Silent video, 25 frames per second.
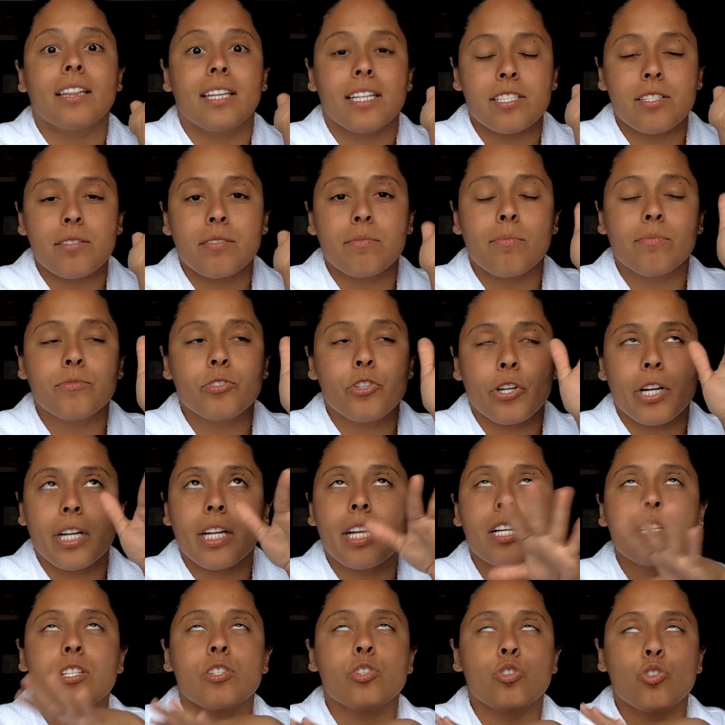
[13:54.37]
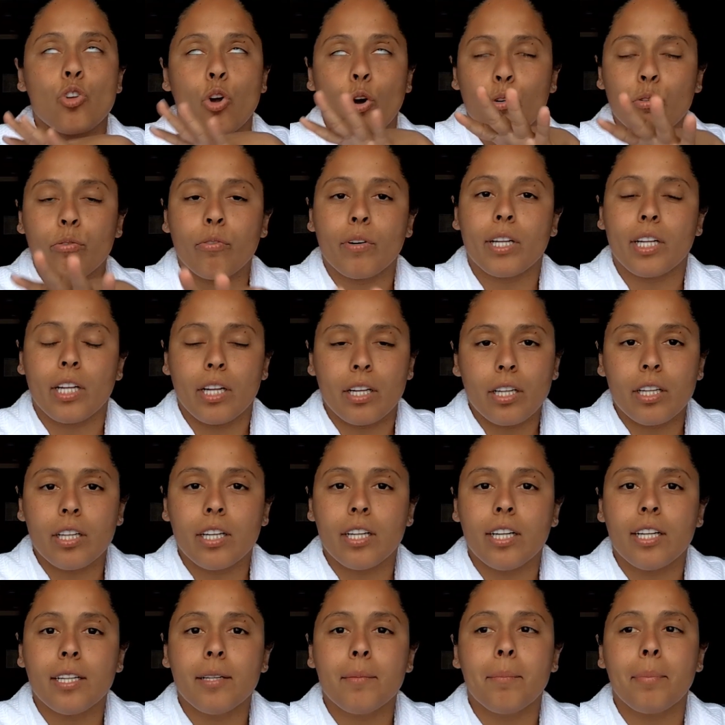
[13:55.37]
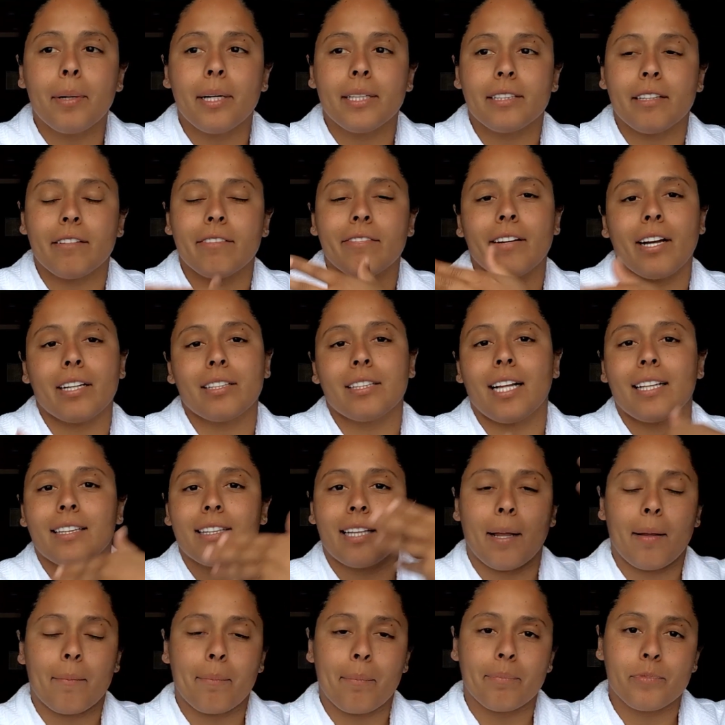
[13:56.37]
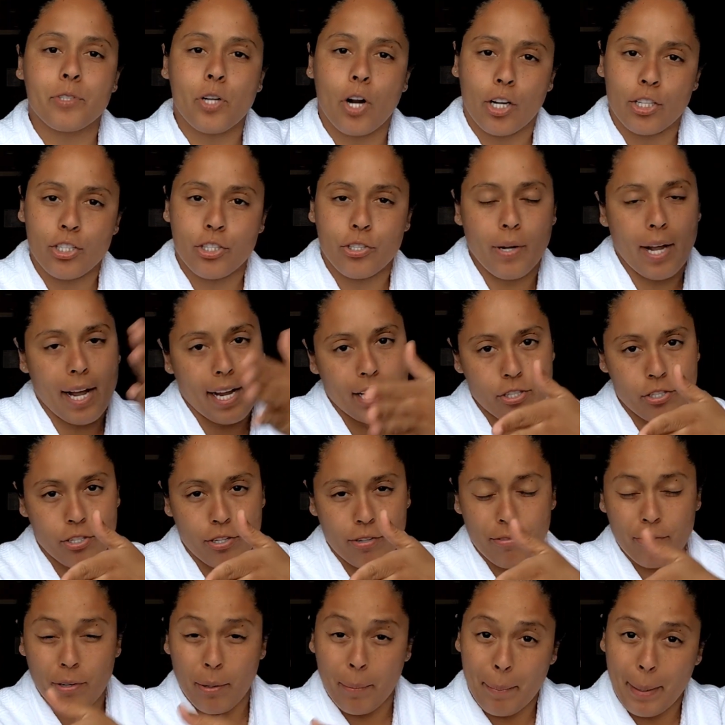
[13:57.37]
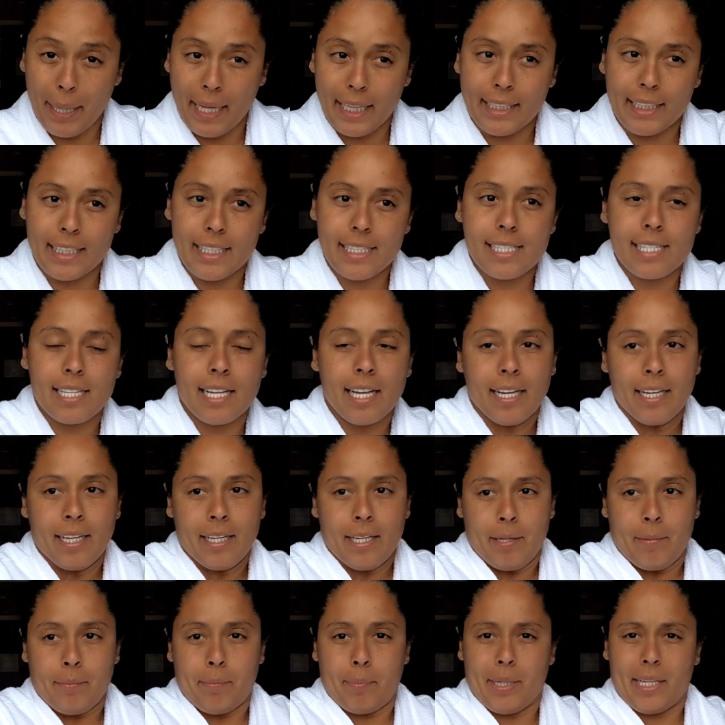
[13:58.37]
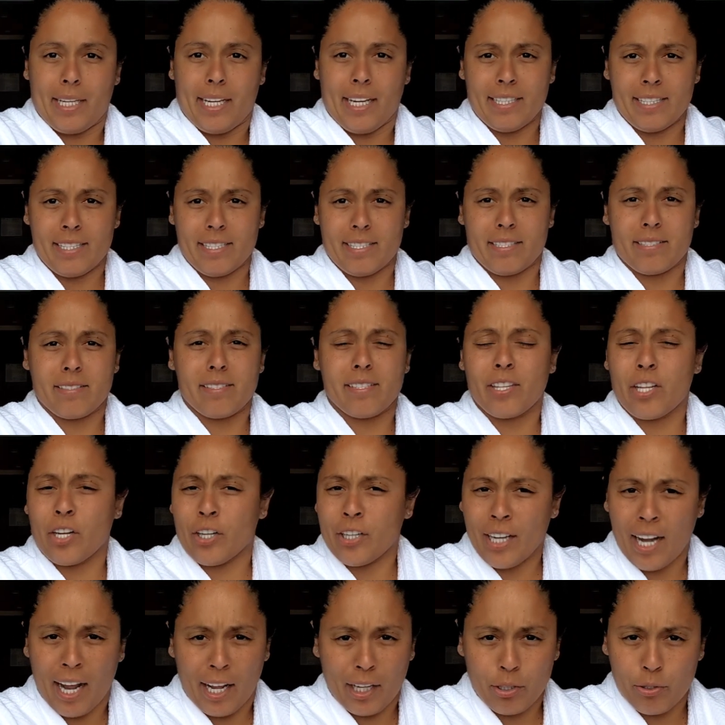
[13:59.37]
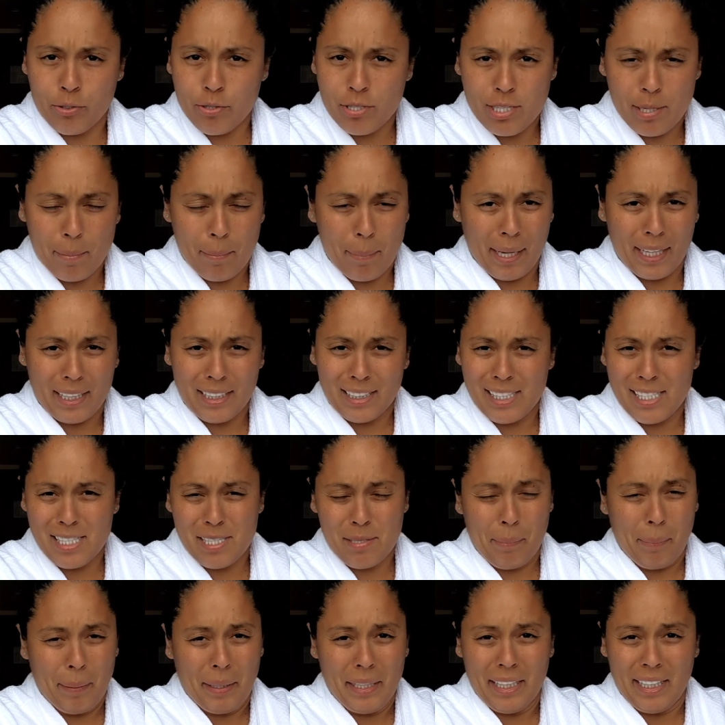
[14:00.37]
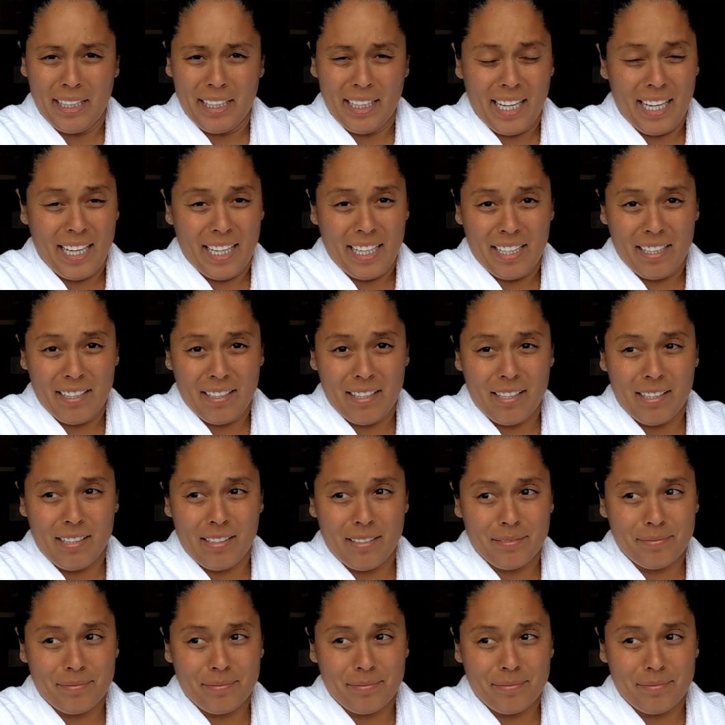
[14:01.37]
this drink is so freaking good, but the fact that they charge you extra for Baileys because they're not used to Baileys being in